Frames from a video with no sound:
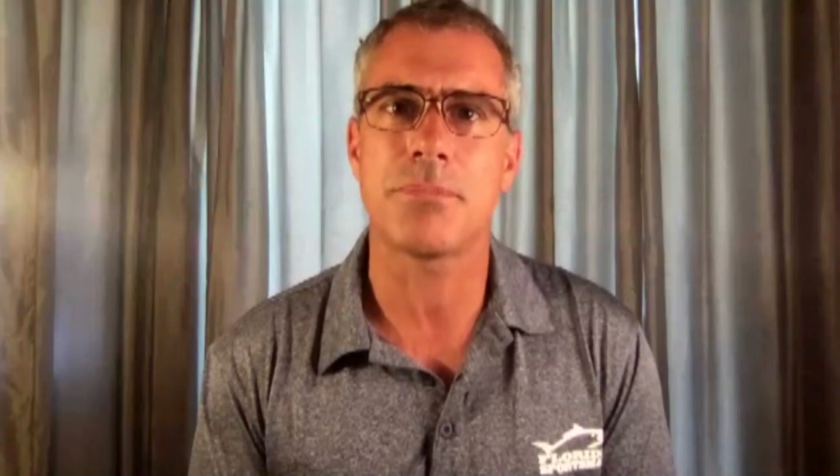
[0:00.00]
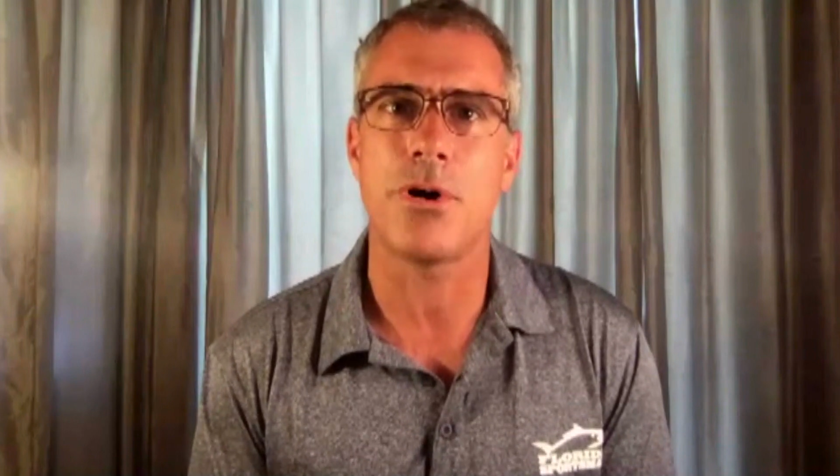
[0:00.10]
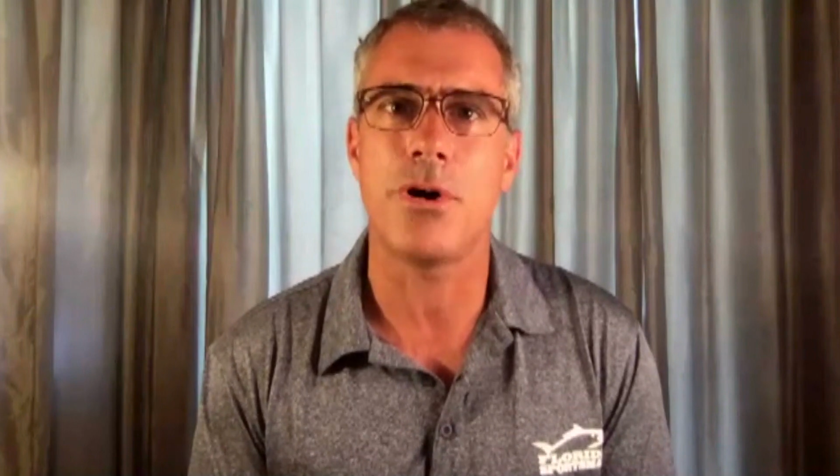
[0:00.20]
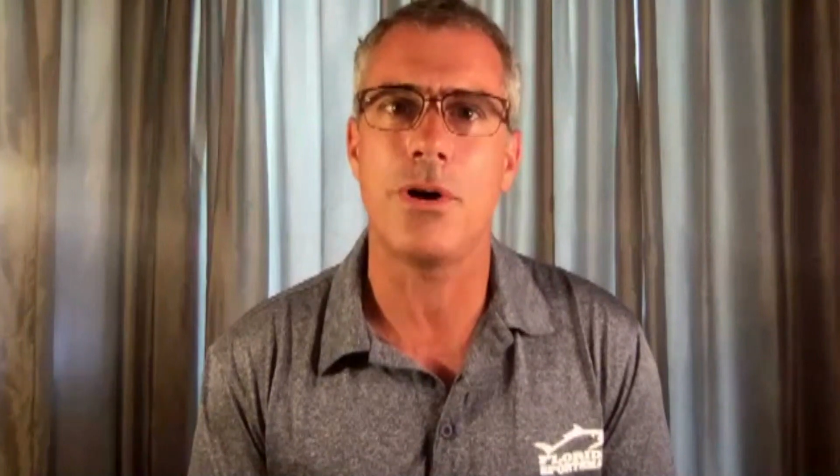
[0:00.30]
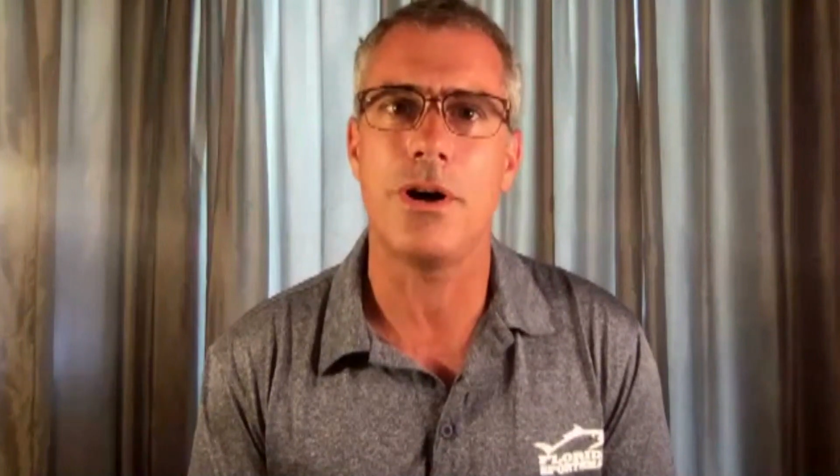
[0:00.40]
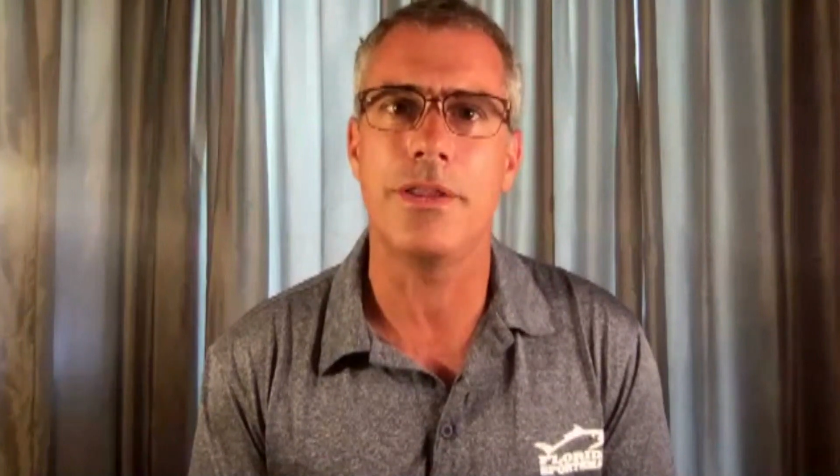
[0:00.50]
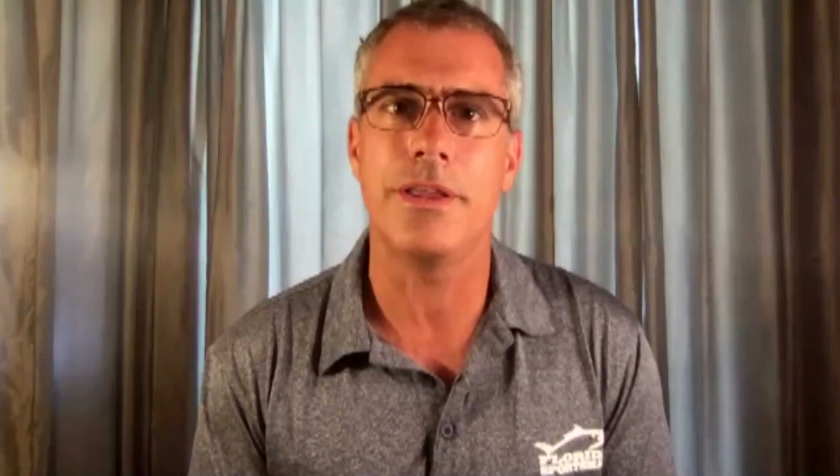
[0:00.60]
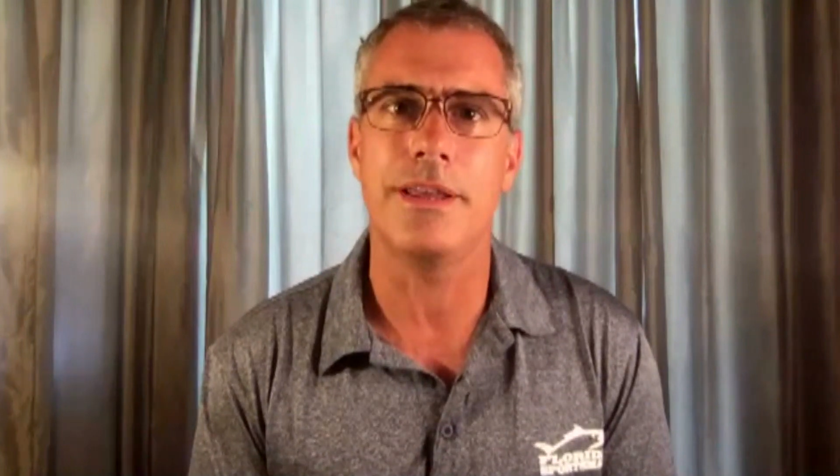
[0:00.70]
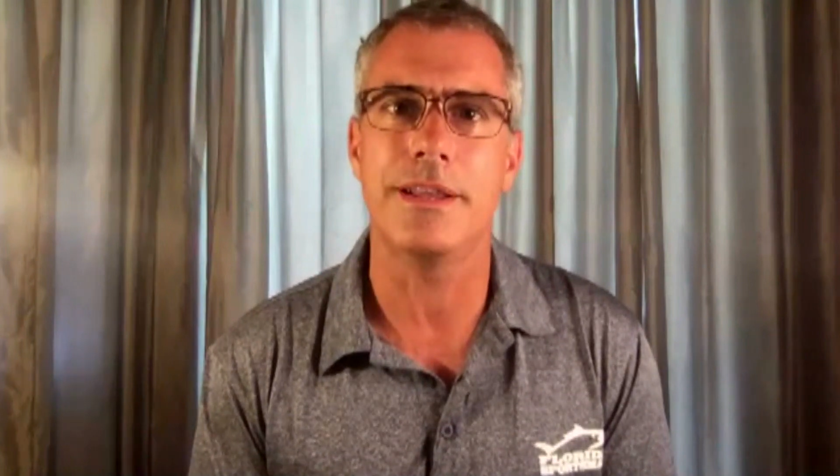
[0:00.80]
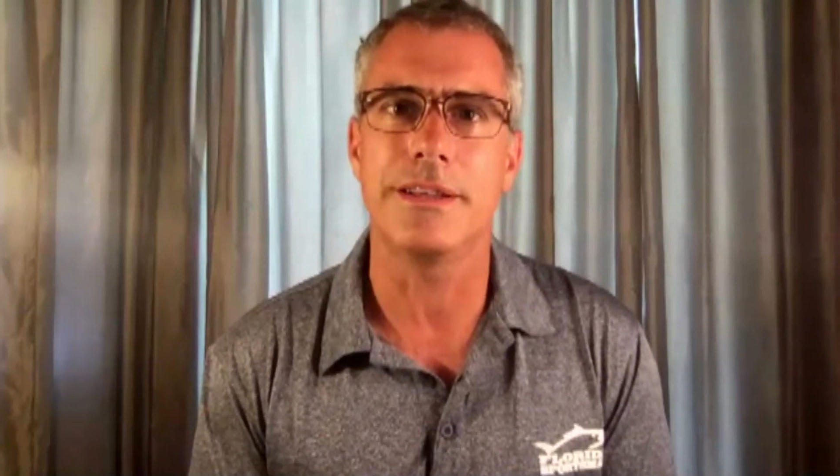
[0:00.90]
pro on
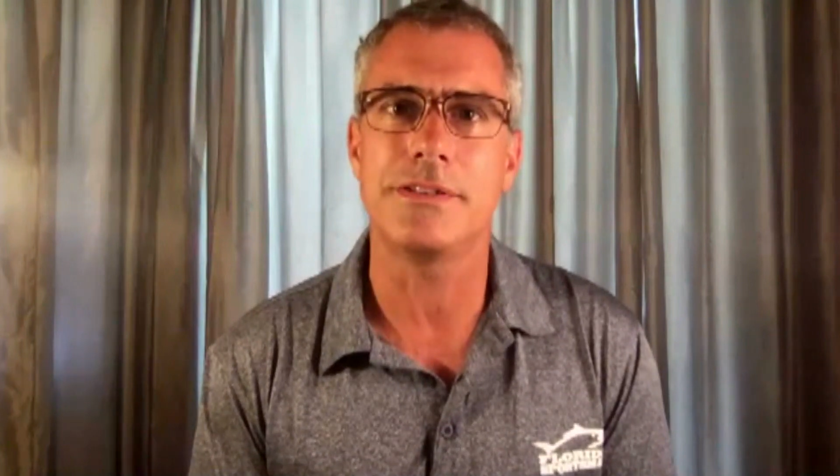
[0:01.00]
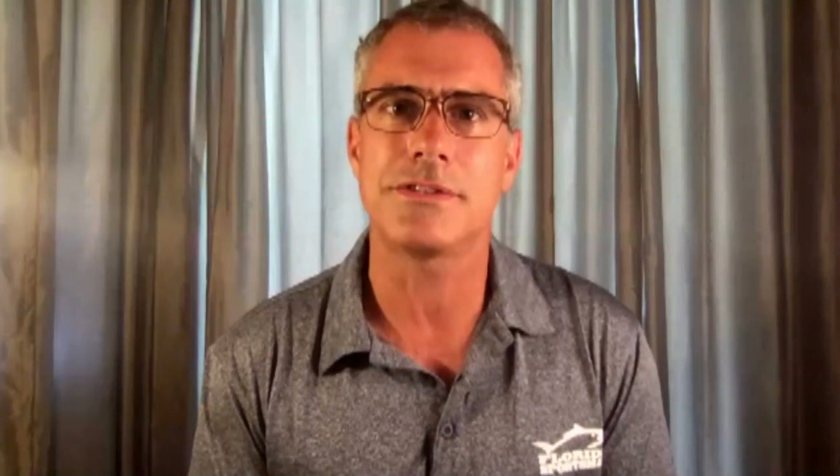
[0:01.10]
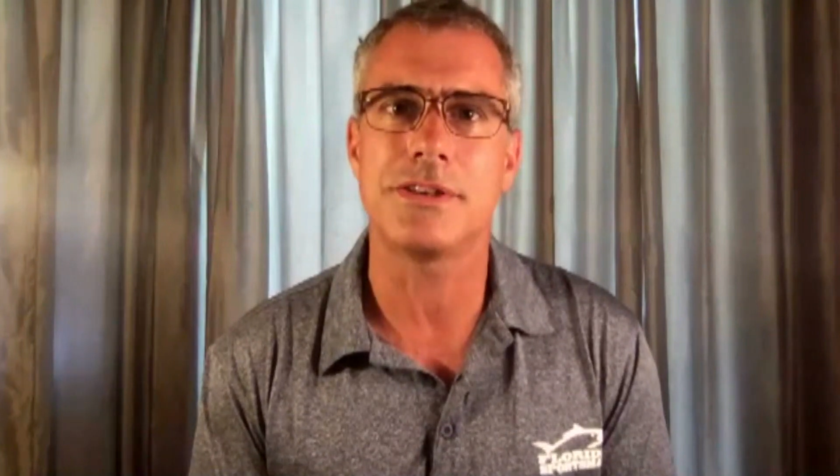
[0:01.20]
the Elite